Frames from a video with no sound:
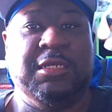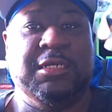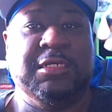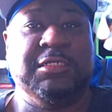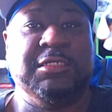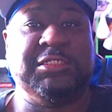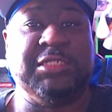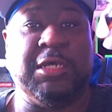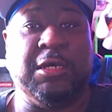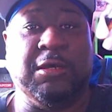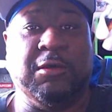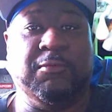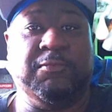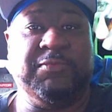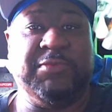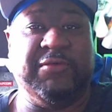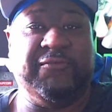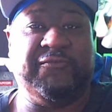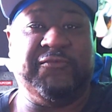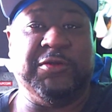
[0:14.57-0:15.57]
So,
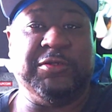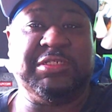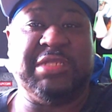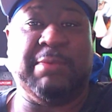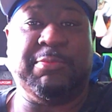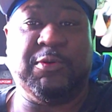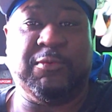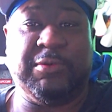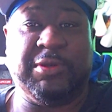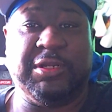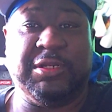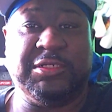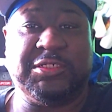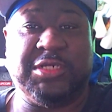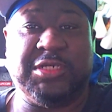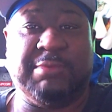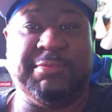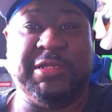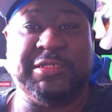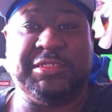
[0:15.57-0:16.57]
the first topic we're going to
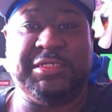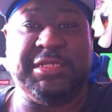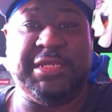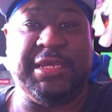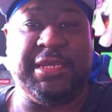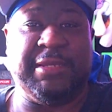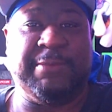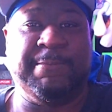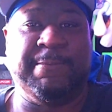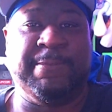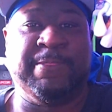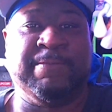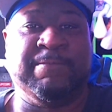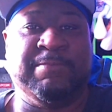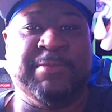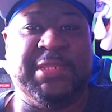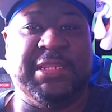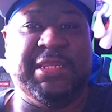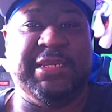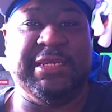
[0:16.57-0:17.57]
talk about today
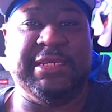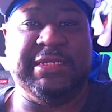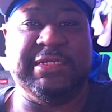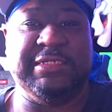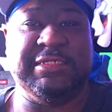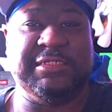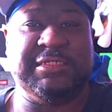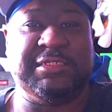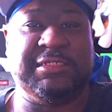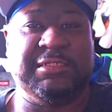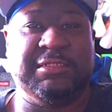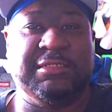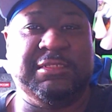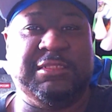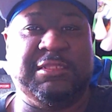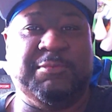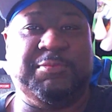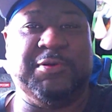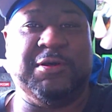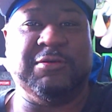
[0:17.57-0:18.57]
is
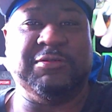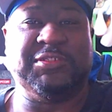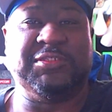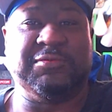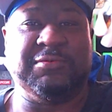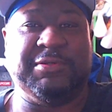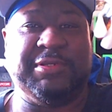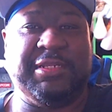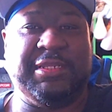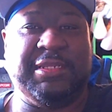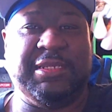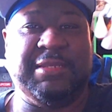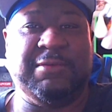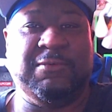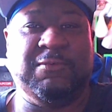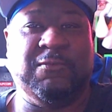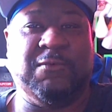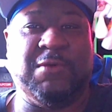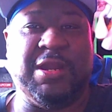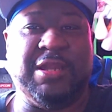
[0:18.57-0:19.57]
the Pulse
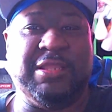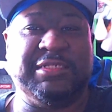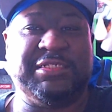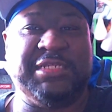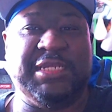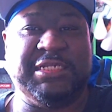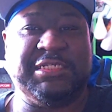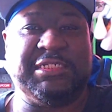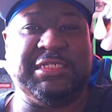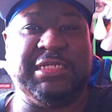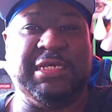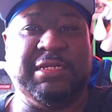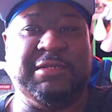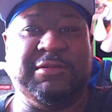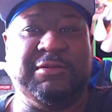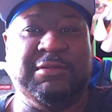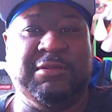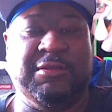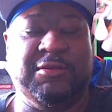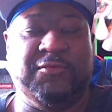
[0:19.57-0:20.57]
3D wireless headset
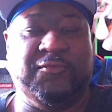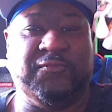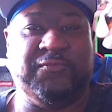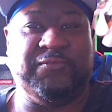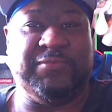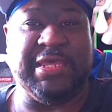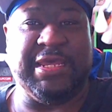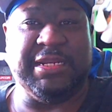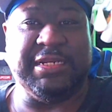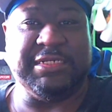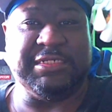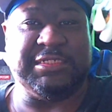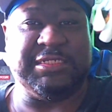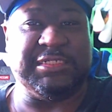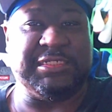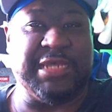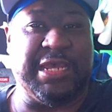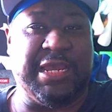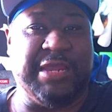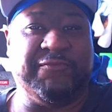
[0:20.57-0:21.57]
that is
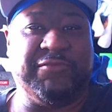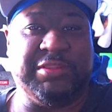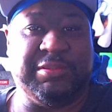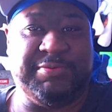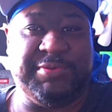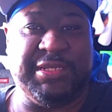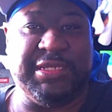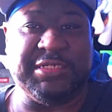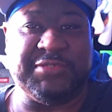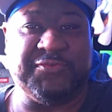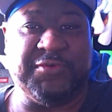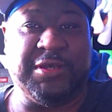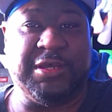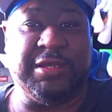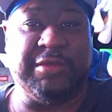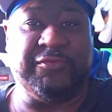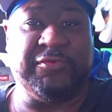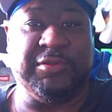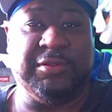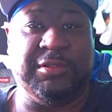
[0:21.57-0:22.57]
designed for the
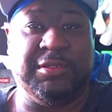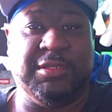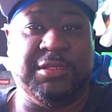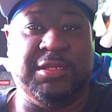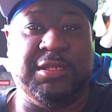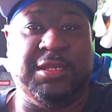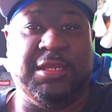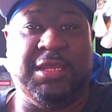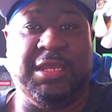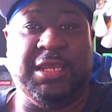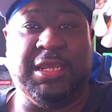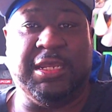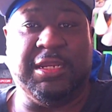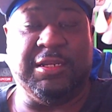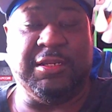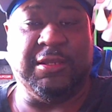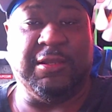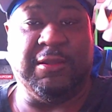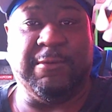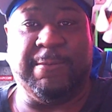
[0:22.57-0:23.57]
PS5,
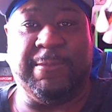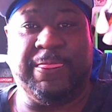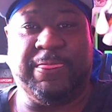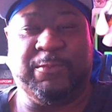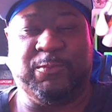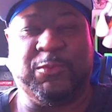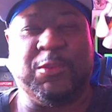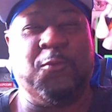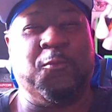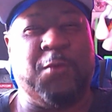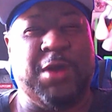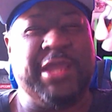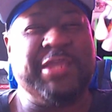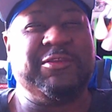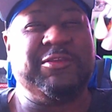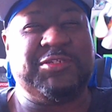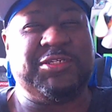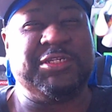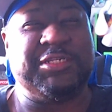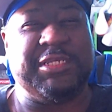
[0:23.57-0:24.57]
and why
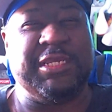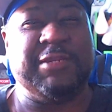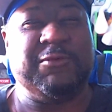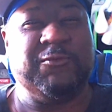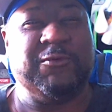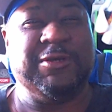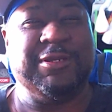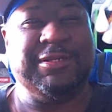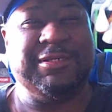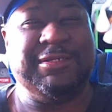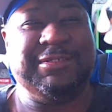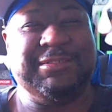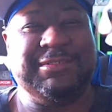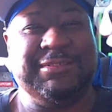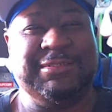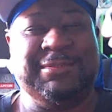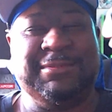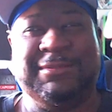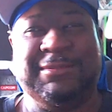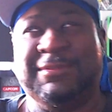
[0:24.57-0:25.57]
you should get one.
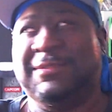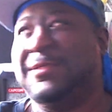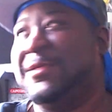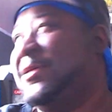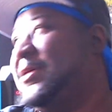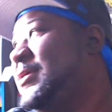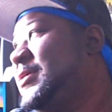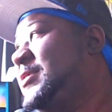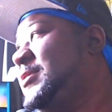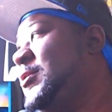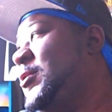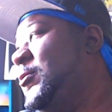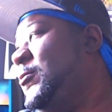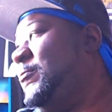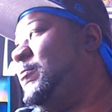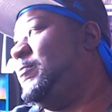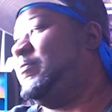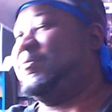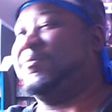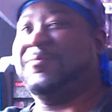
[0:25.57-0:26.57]
So,
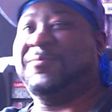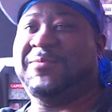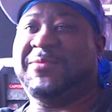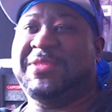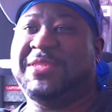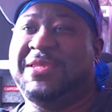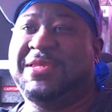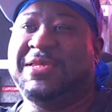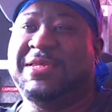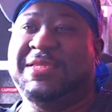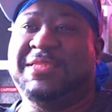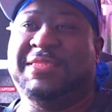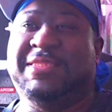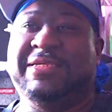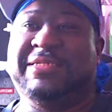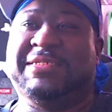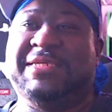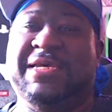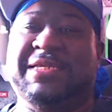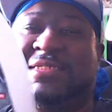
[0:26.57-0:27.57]

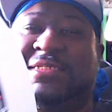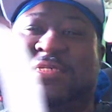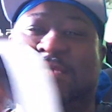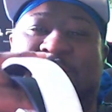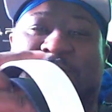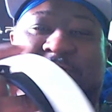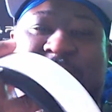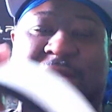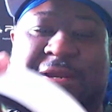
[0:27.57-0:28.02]
this headset right